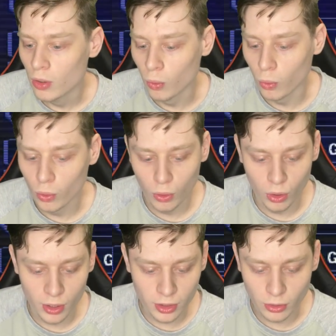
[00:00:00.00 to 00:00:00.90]
or
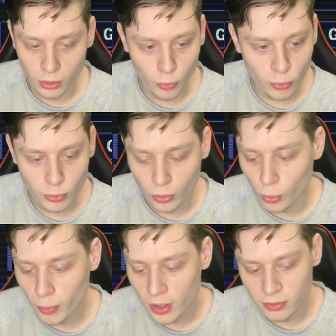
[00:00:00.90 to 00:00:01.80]
her room
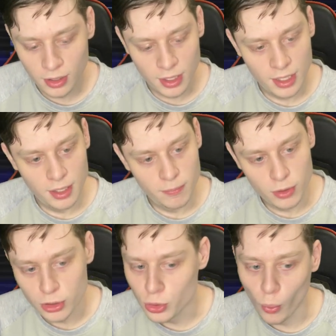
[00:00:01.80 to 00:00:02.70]
list.
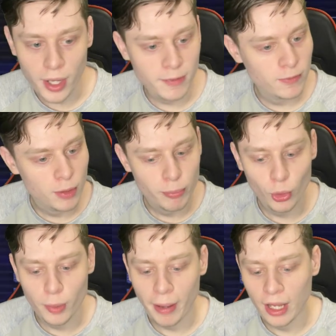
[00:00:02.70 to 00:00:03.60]
Join, put in
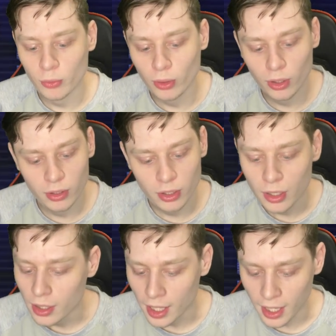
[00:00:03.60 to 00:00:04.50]
the password,
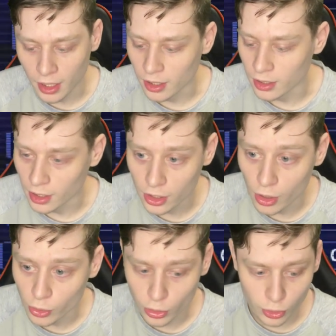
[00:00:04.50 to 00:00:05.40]
and then there you go.
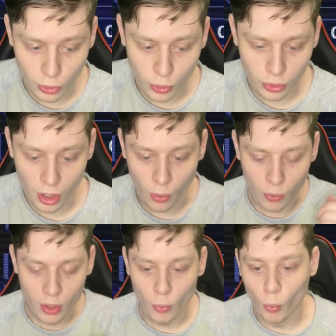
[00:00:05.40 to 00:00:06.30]
You're good to go.
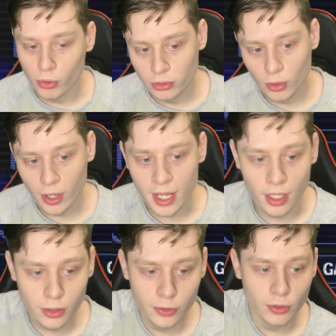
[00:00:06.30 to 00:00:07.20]
Once they're
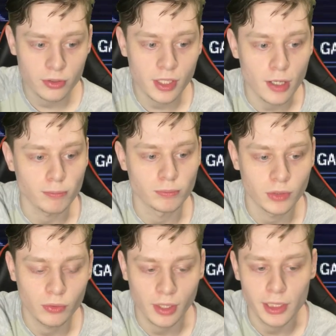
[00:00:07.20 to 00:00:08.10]
in, you should see them.
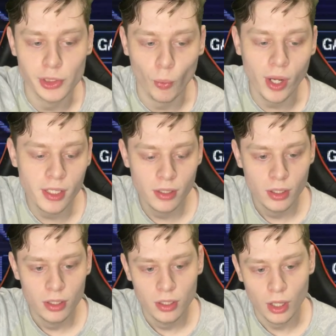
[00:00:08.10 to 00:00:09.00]
It'll say join
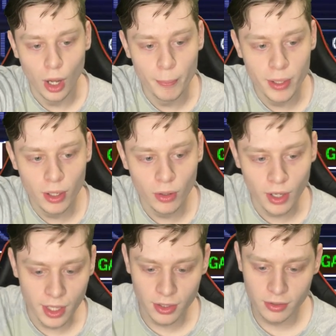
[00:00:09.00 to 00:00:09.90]
up here
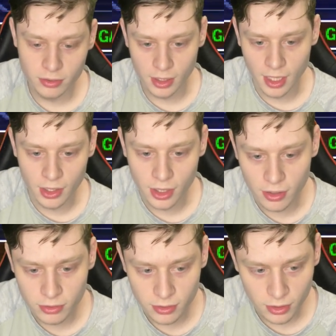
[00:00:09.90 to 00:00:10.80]
in this
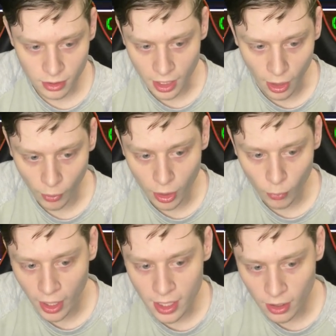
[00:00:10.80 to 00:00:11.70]
area
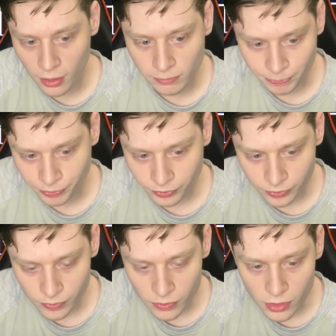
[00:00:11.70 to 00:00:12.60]
right here.
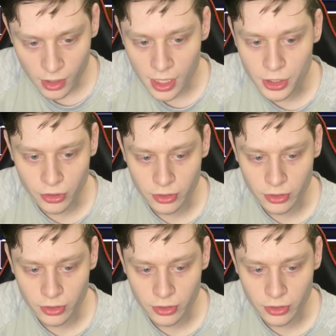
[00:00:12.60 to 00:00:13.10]
It should